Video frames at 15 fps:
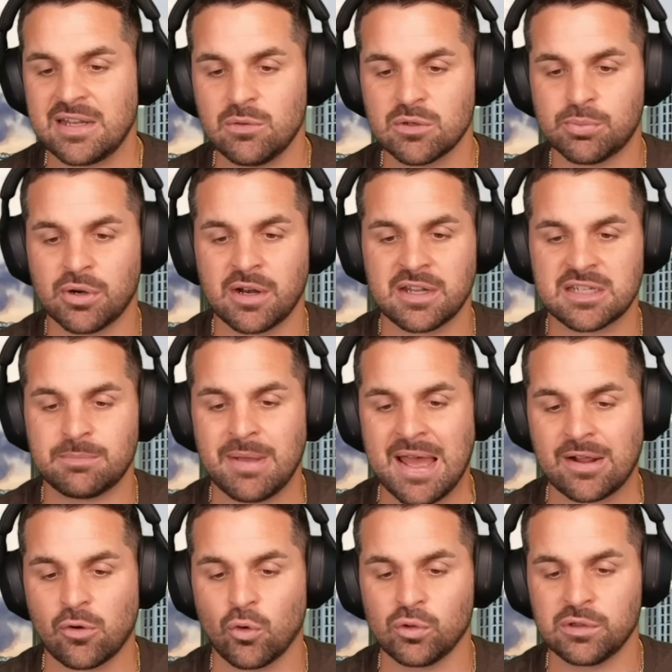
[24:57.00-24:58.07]
he was put on his
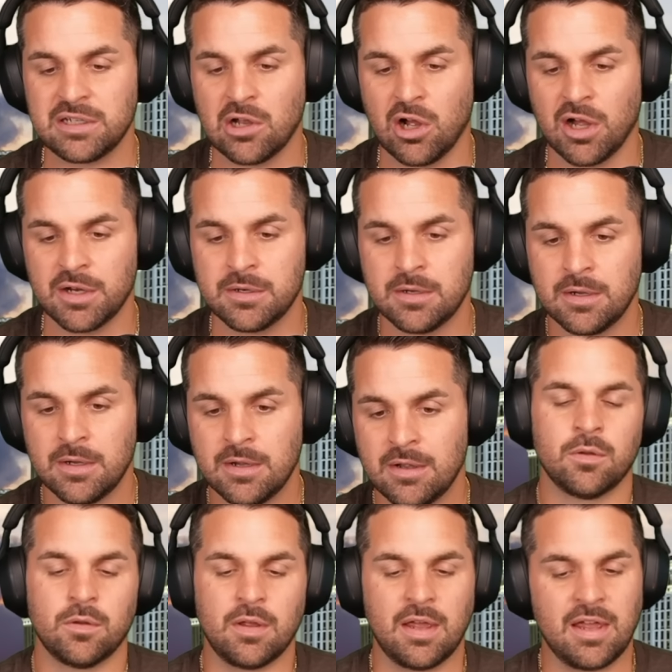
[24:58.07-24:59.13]
back early on.
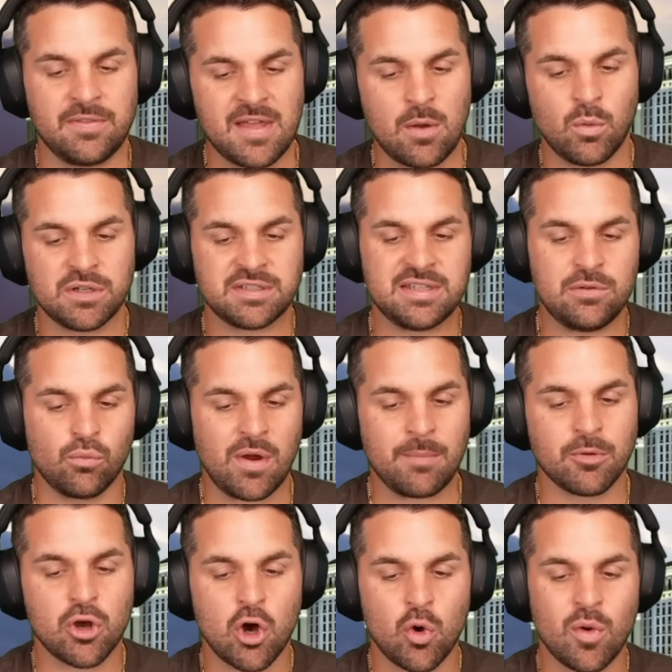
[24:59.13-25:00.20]
And that was the
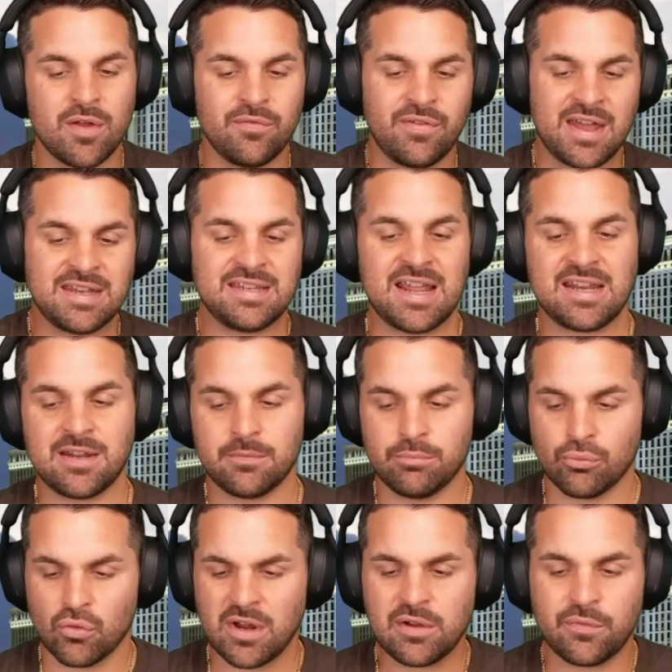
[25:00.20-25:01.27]
Remco
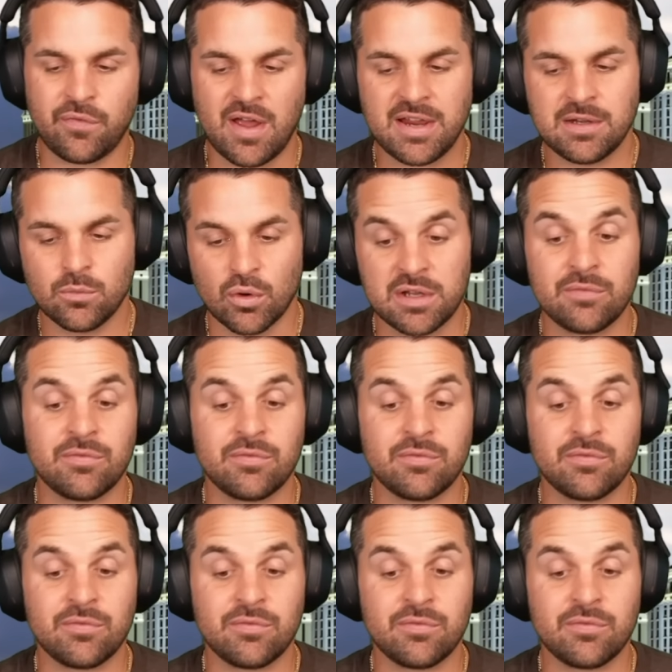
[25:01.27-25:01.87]
Vandenbrink fight, where he